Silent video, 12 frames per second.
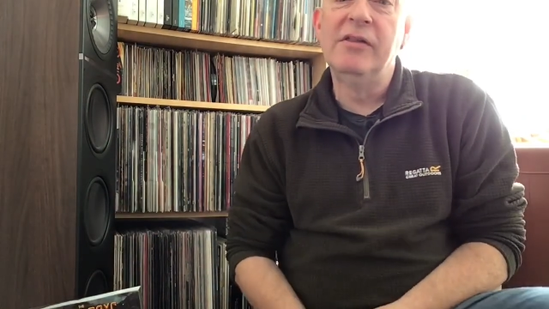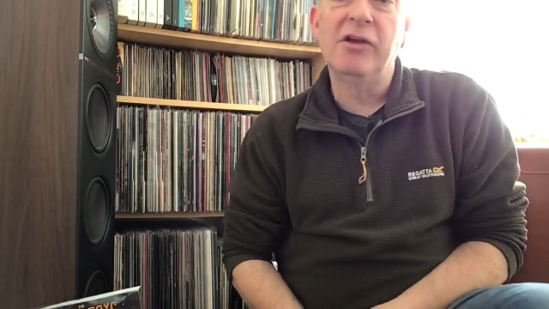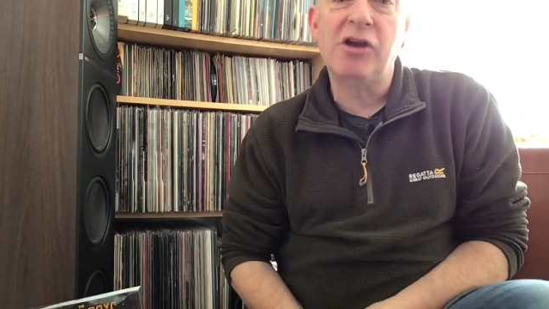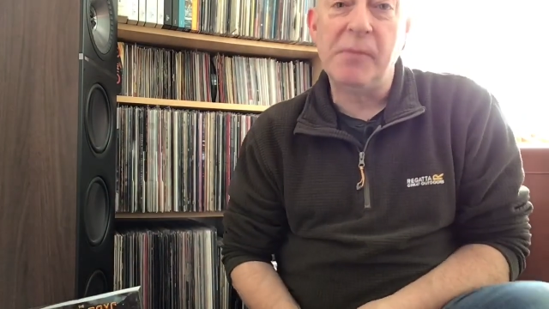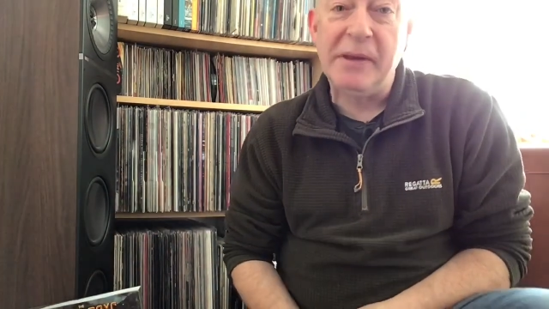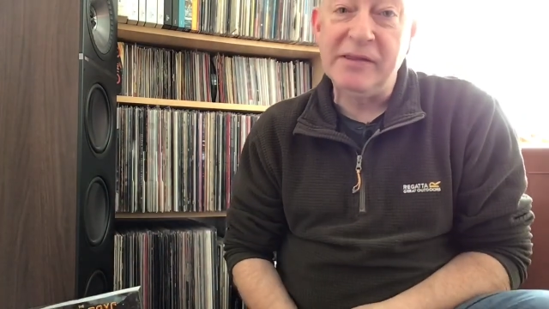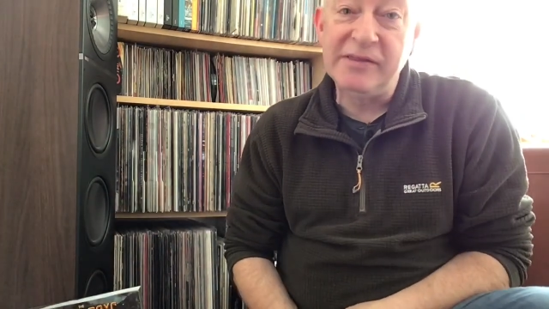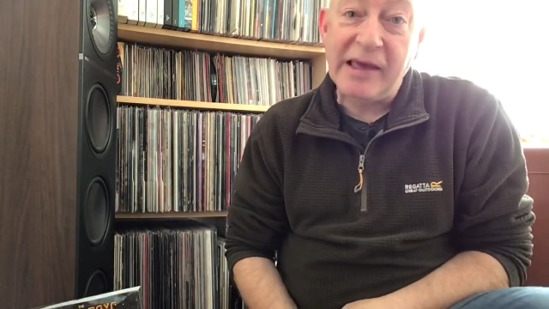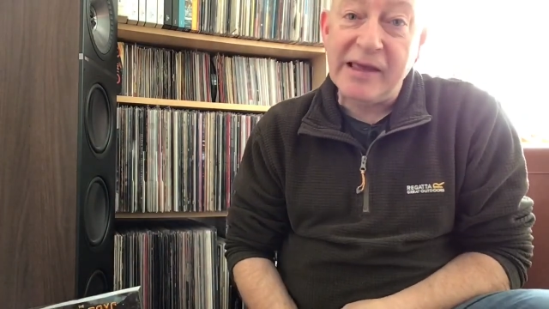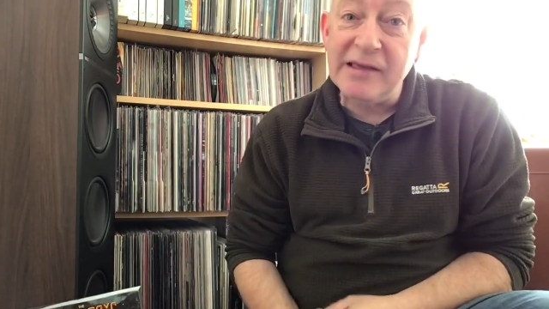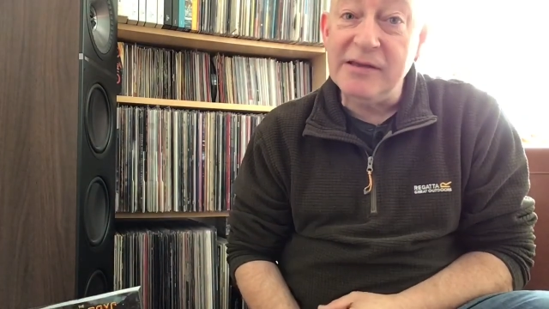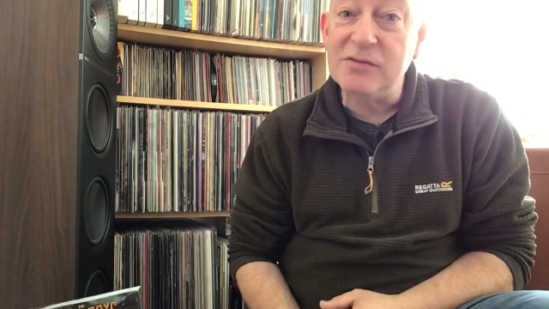coming
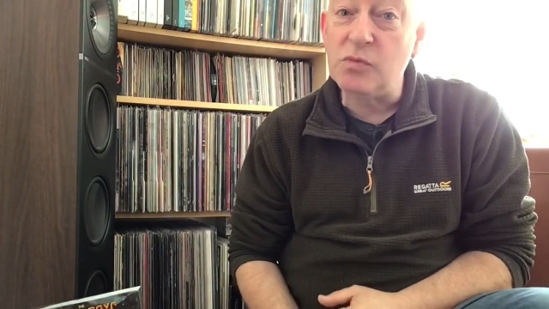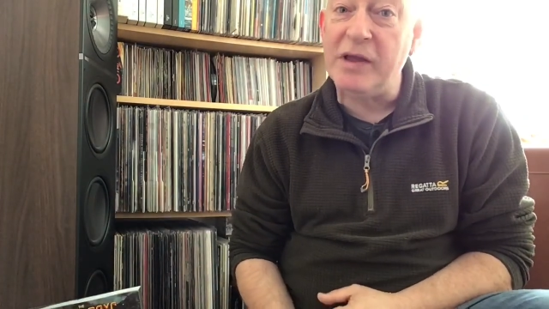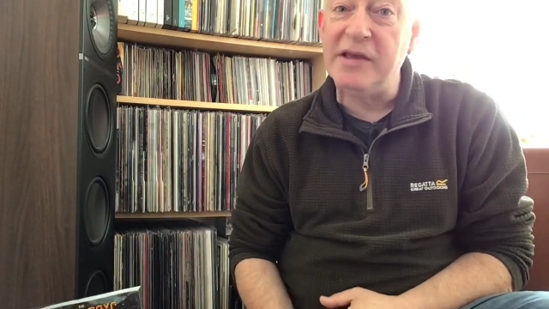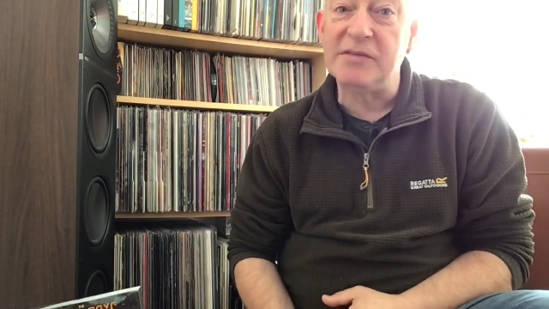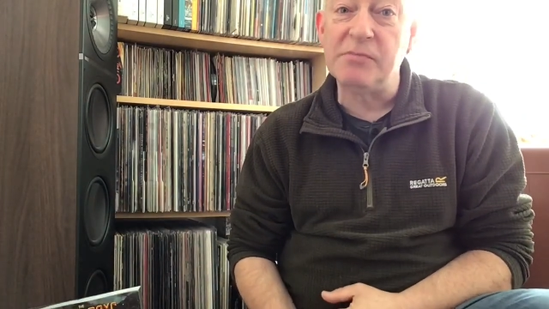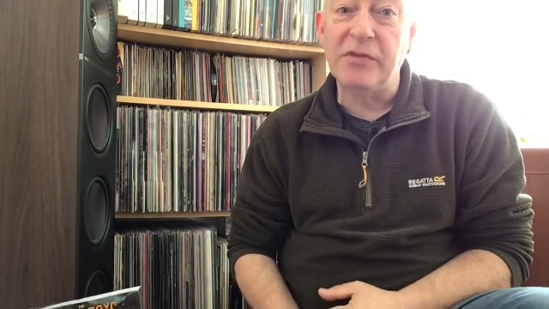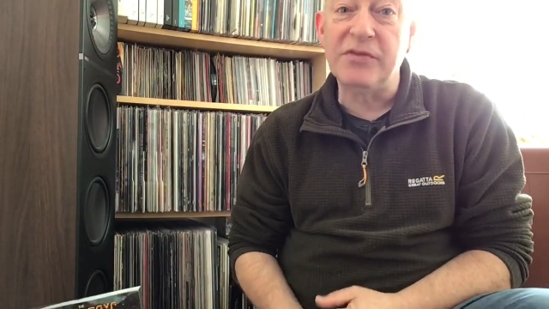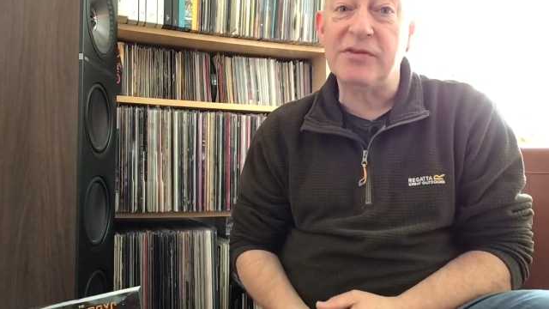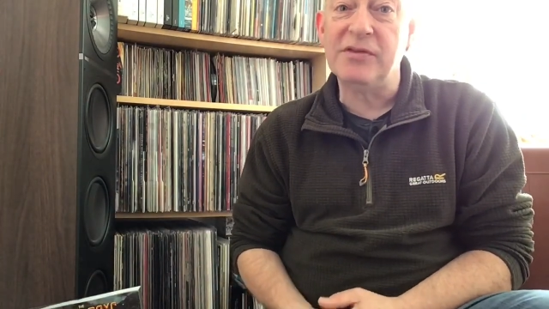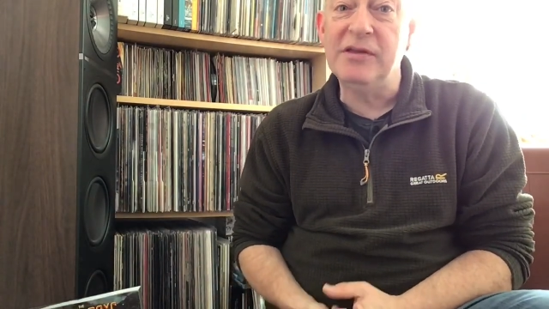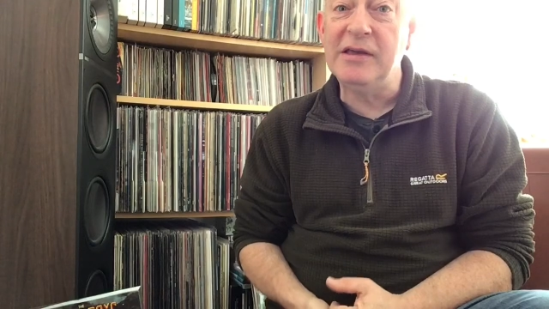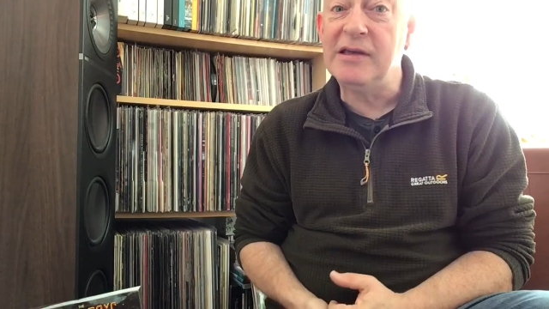days, weeks,
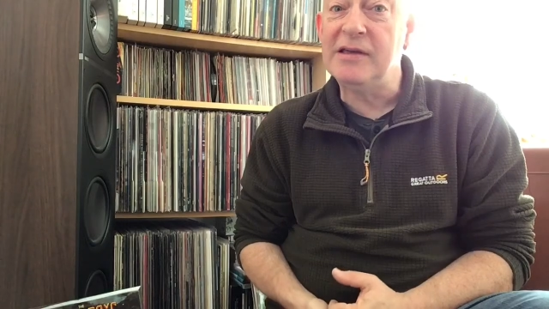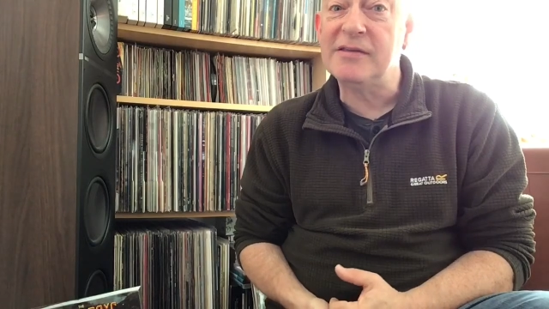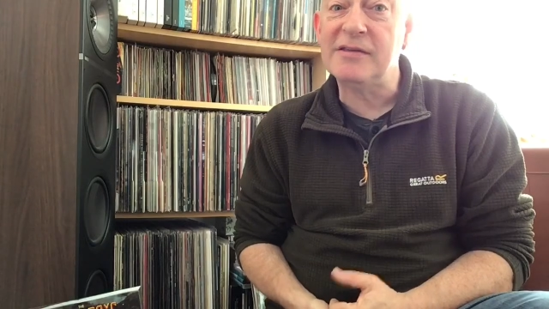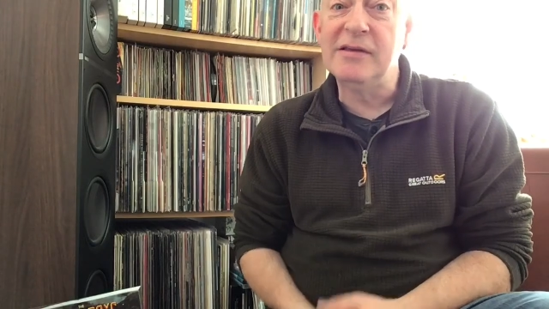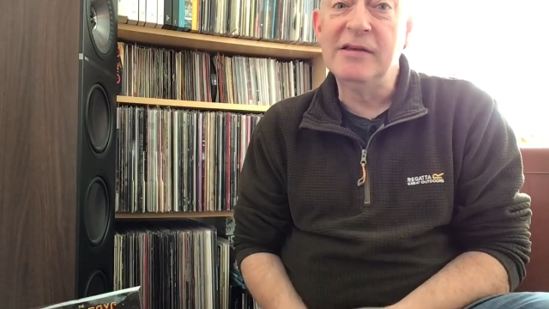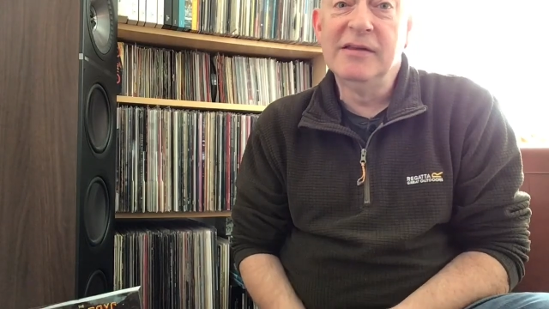months and years.